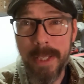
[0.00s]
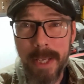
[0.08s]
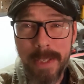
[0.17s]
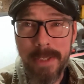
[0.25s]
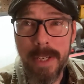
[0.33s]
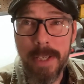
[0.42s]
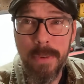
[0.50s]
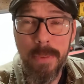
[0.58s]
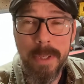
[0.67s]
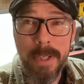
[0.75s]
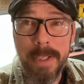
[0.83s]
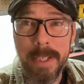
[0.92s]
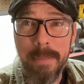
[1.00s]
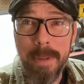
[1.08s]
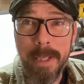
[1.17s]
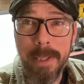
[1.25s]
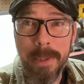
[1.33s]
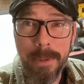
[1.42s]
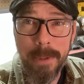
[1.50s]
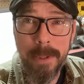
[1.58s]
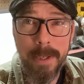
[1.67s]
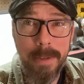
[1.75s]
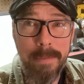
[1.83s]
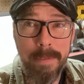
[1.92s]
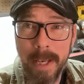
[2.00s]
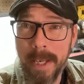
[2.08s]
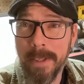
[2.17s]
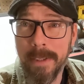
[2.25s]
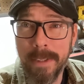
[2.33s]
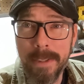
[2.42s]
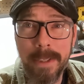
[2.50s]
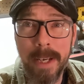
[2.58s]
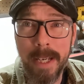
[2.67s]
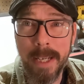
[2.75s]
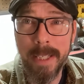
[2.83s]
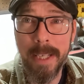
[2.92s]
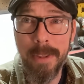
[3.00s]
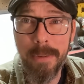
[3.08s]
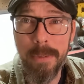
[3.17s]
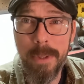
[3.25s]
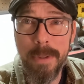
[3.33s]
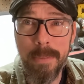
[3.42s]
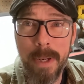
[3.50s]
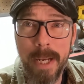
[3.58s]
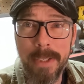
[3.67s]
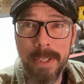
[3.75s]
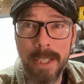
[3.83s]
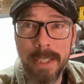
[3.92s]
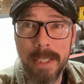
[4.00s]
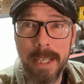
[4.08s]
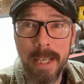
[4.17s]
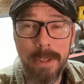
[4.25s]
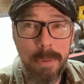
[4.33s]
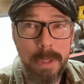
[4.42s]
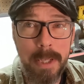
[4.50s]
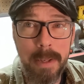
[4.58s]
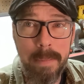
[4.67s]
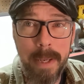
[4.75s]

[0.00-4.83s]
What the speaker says: this and you want to see me learn and fail and get through this project and you want to help